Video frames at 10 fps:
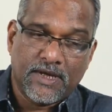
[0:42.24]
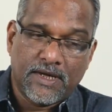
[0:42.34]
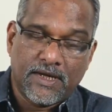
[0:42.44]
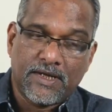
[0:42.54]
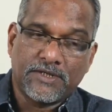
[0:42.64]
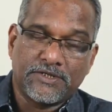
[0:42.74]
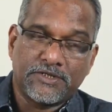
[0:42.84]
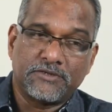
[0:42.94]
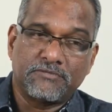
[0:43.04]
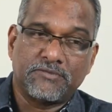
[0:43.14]
And
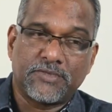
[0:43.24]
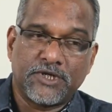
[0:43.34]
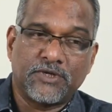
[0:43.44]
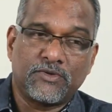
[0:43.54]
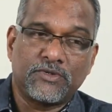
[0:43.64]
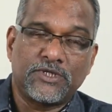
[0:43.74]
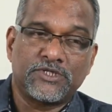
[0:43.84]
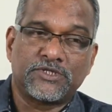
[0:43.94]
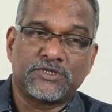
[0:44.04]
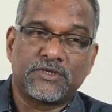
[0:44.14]
you know,
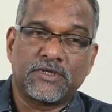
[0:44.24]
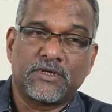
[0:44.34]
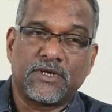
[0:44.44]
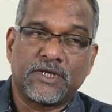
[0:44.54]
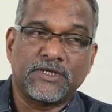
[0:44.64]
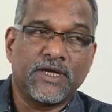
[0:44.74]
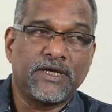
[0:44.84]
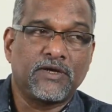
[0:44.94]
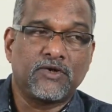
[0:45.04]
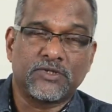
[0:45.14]
this
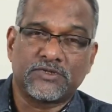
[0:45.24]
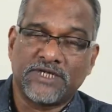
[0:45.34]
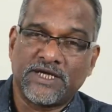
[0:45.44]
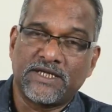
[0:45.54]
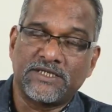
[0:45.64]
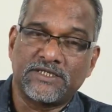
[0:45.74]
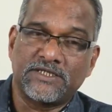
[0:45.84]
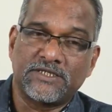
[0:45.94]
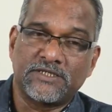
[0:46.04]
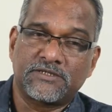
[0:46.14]
Undying Echoes of Silence
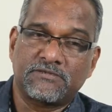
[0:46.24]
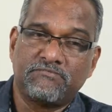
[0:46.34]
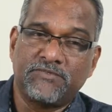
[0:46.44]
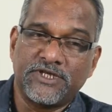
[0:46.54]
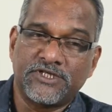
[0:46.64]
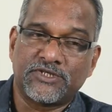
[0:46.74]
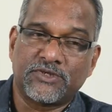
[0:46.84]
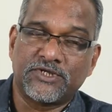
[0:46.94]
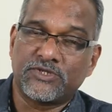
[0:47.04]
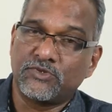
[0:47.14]
is based
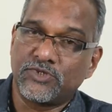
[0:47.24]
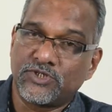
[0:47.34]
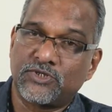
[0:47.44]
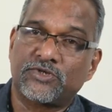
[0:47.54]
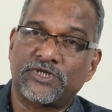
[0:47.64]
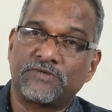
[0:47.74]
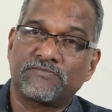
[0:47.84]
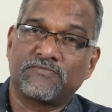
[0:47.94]
on a true story.